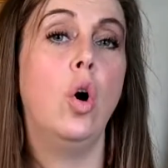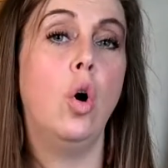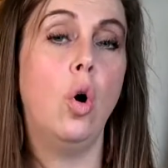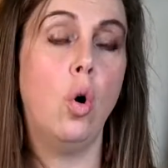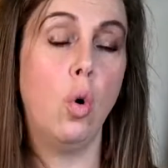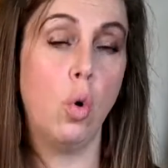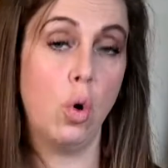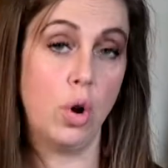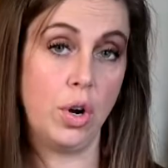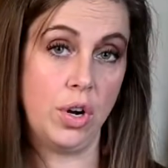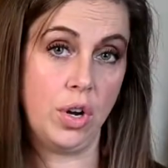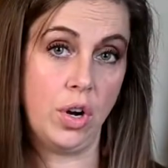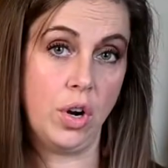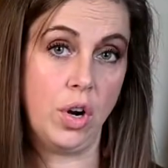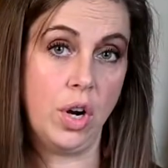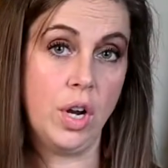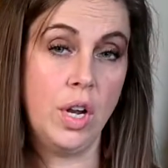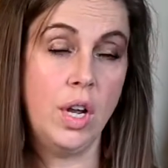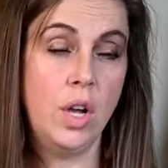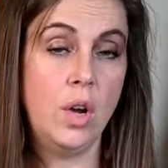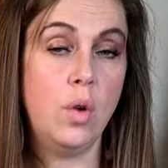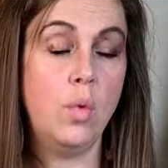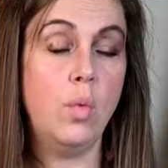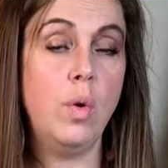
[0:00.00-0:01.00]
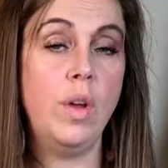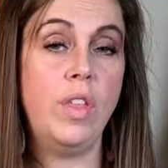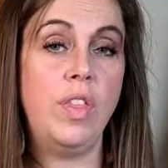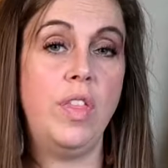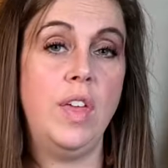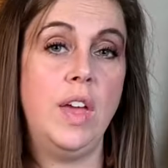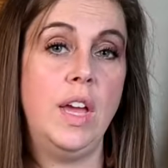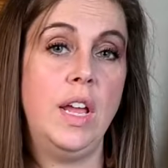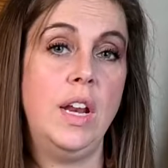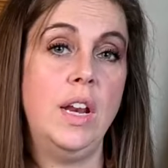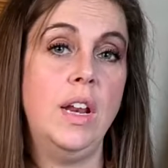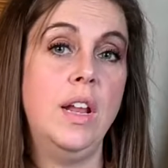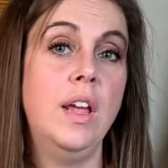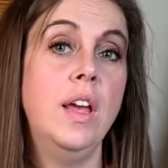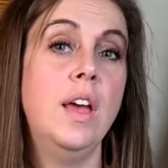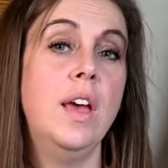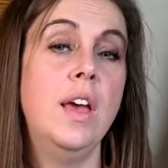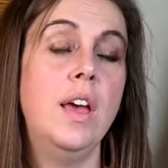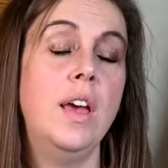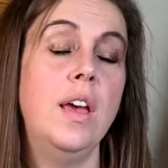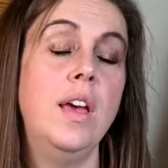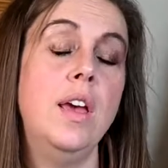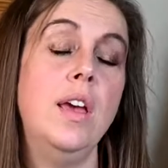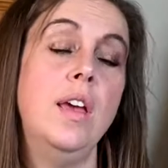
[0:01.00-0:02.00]
order within
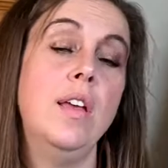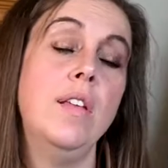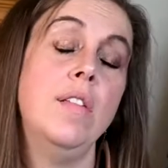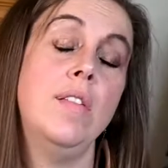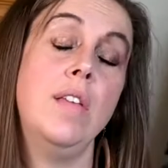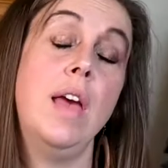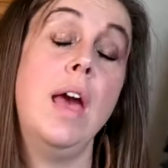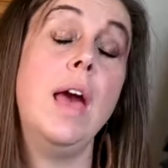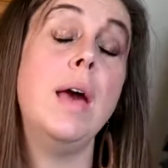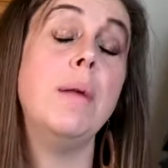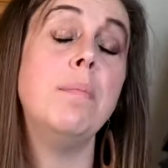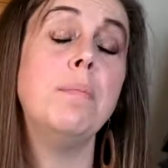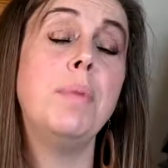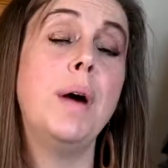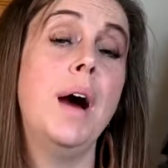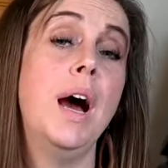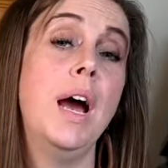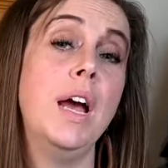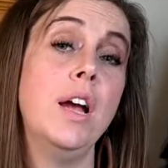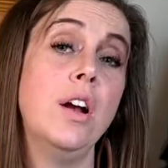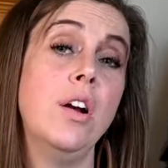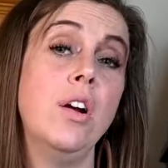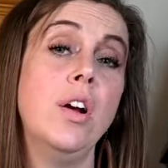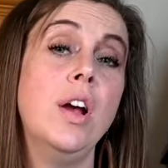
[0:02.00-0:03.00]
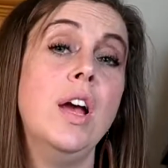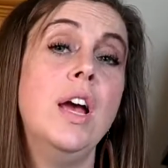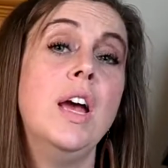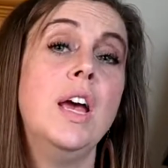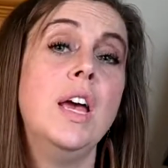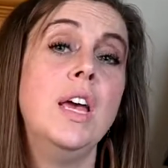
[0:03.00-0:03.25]
his empire.